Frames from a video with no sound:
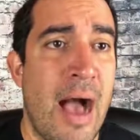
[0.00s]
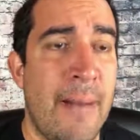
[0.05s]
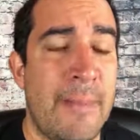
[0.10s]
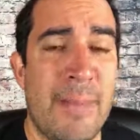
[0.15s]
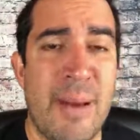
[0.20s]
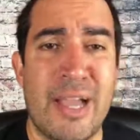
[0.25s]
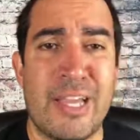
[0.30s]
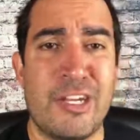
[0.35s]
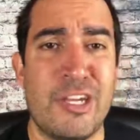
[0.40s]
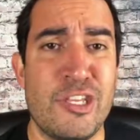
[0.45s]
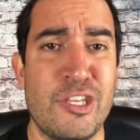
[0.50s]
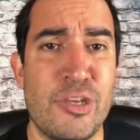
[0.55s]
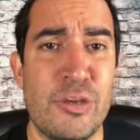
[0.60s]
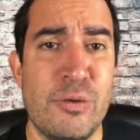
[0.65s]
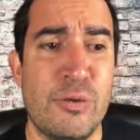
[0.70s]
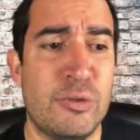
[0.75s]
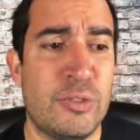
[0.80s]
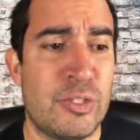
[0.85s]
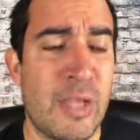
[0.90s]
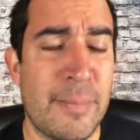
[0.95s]
I'm going to
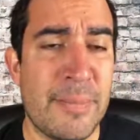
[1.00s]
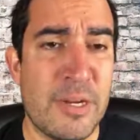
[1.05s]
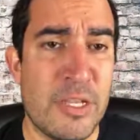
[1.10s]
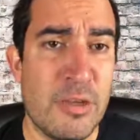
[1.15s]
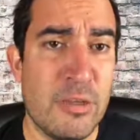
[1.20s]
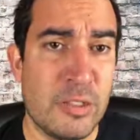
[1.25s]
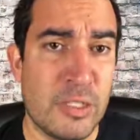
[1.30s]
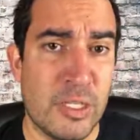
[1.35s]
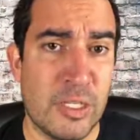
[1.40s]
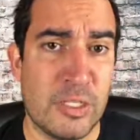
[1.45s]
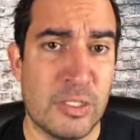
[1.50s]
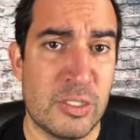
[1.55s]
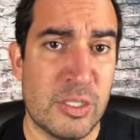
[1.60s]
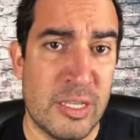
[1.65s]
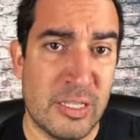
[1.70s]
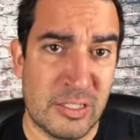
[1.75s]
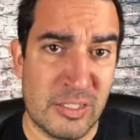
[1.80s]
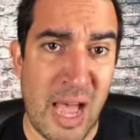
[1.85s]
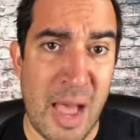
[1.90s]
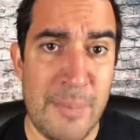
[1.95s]
use
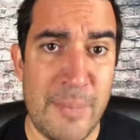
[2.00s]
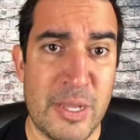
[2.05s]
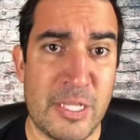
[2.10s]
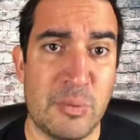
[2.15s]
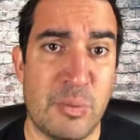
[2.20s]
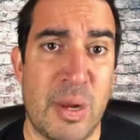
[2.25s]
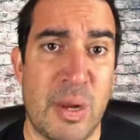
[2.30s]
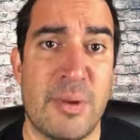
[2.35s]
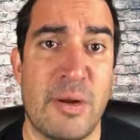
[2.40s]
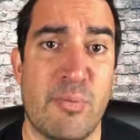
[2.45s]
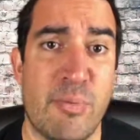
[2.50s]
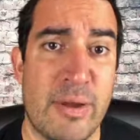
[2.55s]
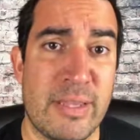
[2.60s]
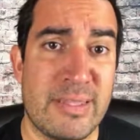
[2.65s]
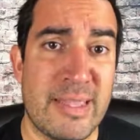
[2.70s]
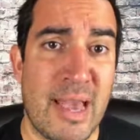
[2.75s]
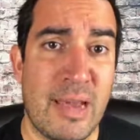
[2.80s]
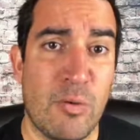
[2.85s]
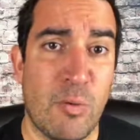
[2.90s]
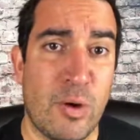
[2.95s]
his topics, but I'm going to
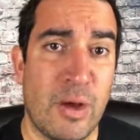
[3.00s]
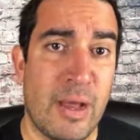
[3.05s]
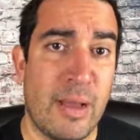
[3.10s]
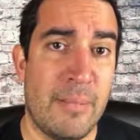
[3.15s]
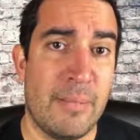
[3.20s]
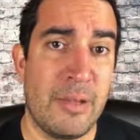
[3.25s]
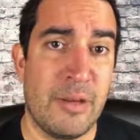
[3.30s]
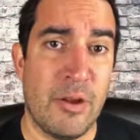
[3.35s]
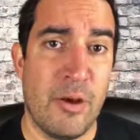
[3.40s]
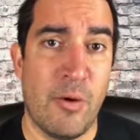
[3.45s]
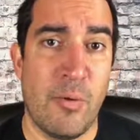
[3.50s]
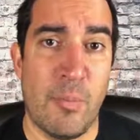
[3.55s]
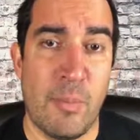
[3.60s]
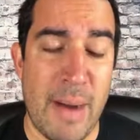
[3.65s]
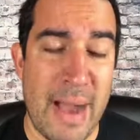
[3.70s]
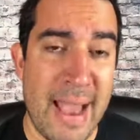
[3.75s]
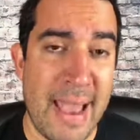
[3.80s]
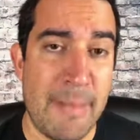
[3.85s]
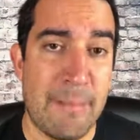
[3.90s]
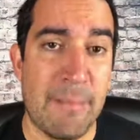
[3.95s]
break down what,
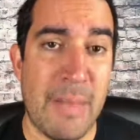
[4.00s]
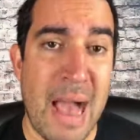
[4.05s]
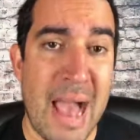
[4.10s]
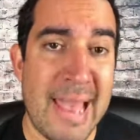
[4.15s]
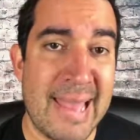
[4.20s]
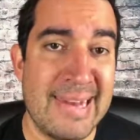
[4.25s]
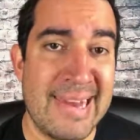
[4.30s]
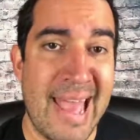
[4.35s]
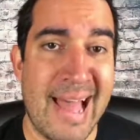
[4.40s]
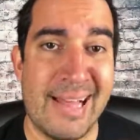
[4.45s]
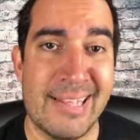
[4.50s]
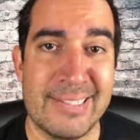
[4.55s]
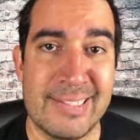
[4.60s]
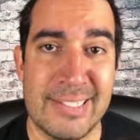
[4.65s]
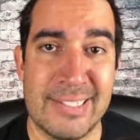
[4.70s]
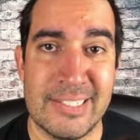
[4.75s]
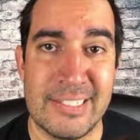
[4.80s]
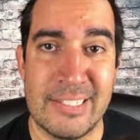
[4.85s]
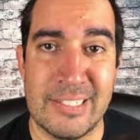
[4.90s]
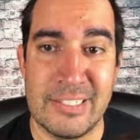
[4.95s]
my
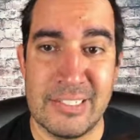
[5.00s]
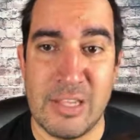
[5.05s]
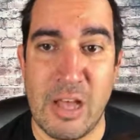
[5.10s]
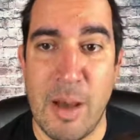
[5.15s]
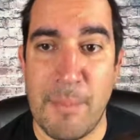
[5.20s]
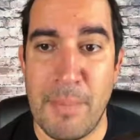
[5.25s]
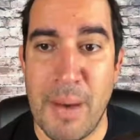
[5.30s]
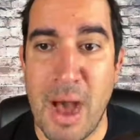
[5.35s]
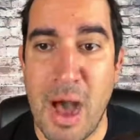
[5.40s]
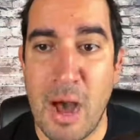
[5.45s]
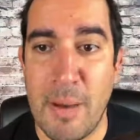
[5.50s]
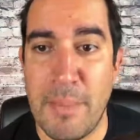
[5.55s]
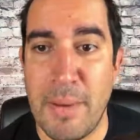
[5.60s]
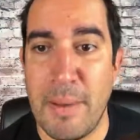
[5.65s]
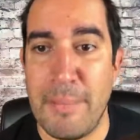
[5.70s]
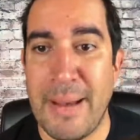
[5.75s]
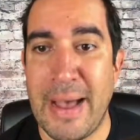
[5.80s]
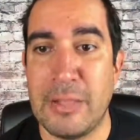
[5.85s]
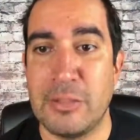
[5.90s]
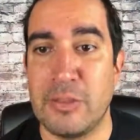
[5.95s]
analysis is
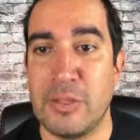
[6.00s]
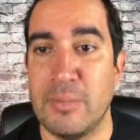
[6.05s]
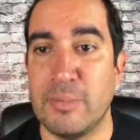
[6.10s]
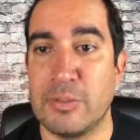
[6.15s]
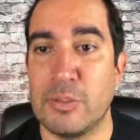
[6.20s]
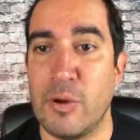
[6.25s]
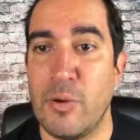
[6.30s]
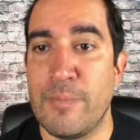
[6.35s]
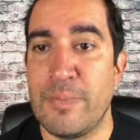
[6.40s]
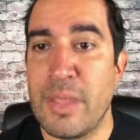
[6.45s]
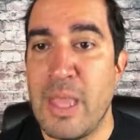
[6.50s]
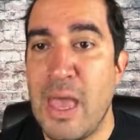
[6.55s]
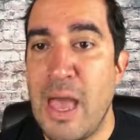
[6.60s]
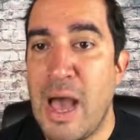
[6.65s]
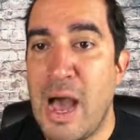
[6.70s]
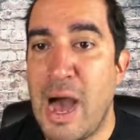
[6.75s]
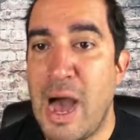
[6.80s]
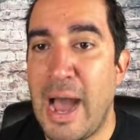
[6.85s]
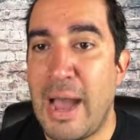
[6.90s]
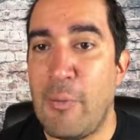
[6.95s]
about them. So
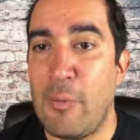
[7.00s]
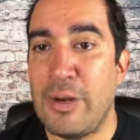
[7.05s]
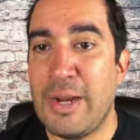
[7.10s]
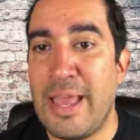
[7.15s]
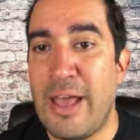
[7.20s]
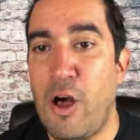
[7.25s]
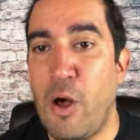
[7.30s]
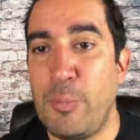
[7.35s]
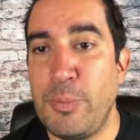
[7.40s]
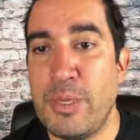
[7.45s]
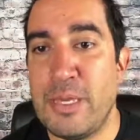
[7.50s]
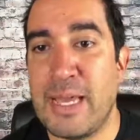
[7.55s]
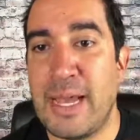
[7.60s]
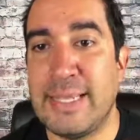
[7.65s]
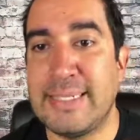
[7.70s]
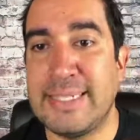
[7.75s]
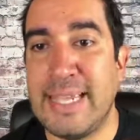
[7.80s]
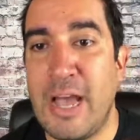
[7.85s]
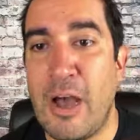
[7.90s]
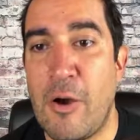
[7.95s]
I want to help you
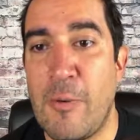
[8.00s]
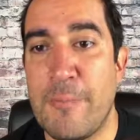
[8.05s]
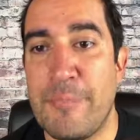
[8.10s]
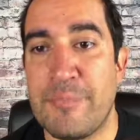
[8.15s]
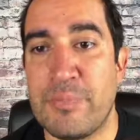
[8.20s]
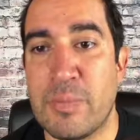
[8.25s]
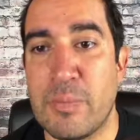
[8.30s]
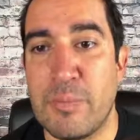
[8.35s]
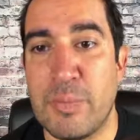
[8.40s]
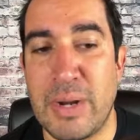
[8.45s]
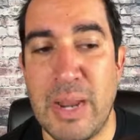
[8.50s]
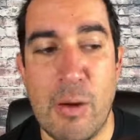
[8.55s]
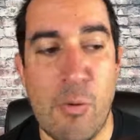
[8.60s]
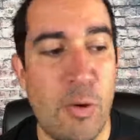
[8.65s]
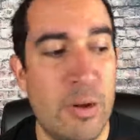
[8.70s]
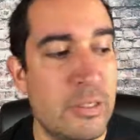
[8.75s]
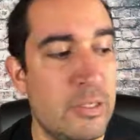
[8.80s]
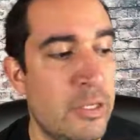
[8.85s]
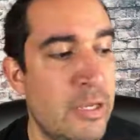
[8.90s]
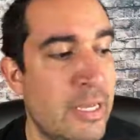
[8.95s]
guys out, but I
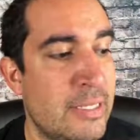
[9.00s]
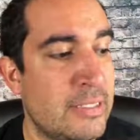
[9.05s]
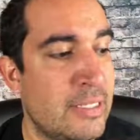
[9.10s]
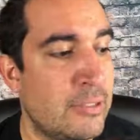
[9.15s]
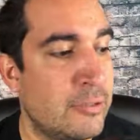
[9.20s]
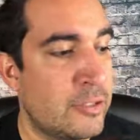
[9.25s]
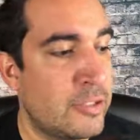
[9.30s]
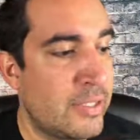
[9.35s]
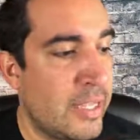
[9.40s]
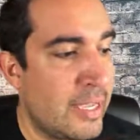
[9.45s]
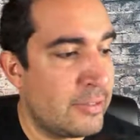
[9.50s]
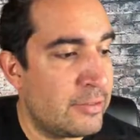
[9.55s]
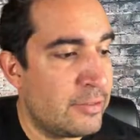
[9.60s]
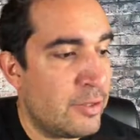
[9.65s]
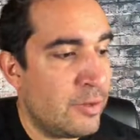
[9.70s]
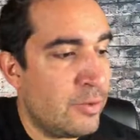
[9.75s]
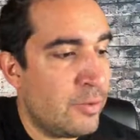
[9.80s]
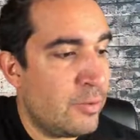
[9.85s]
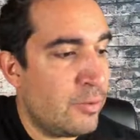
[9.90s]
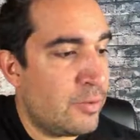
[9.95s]
want you guys to
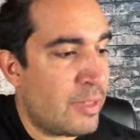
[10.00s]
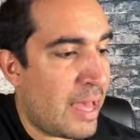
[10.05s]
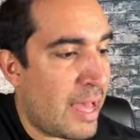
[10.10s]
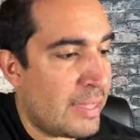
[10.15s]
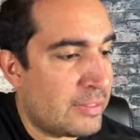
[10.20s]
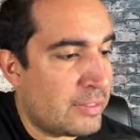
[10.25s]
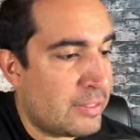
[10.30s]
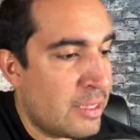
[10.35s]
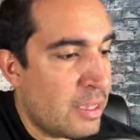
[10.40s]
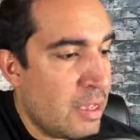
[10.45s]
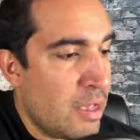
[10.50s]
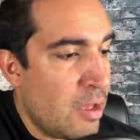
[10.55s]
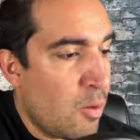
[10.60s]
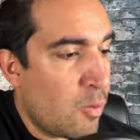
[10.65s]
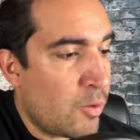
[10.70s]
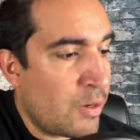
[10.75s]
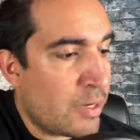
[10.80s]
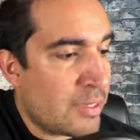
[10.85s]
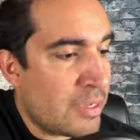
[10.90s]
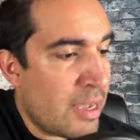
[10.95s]
understand too that
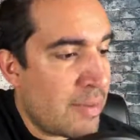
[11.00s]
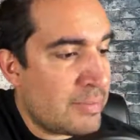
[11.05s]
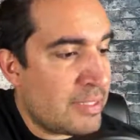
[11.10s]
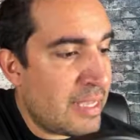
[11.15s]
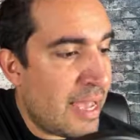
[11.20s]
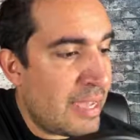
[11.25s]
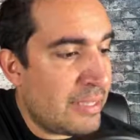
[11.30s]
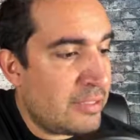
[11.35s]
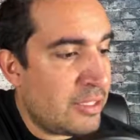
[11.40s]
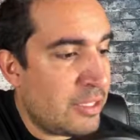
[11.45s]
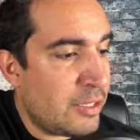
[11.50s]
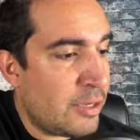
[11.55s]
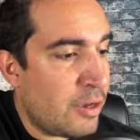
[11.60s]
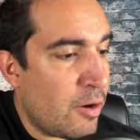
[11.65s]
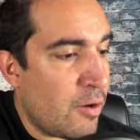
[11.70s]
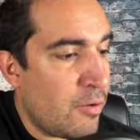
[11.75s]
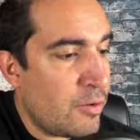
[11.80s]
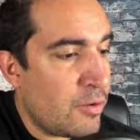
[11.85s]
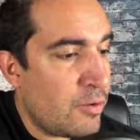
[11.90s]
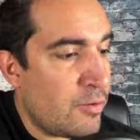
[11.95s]
when it comes to
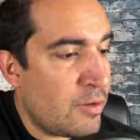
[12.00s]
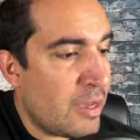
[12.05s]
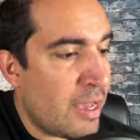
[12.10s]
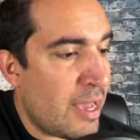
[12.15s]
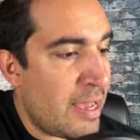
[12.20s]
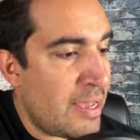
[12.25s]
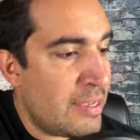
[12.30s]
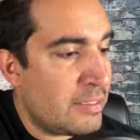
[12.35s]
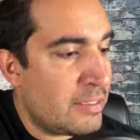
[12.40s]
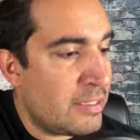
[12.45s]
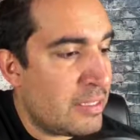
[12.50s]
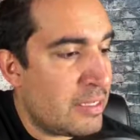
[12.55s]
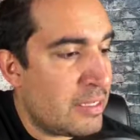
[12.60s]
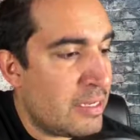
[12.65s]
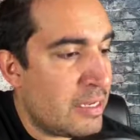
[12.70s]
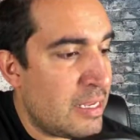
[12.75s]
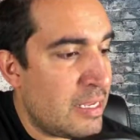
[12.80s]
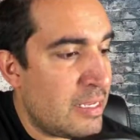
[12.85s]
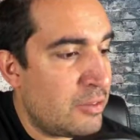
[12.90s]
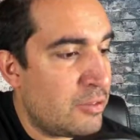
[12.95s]
SEO, you guys
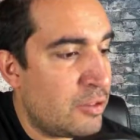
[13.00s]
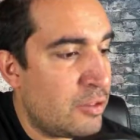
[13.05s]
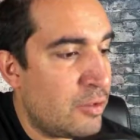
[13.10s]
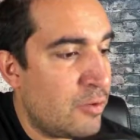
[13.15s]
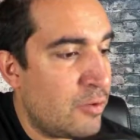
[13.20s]
need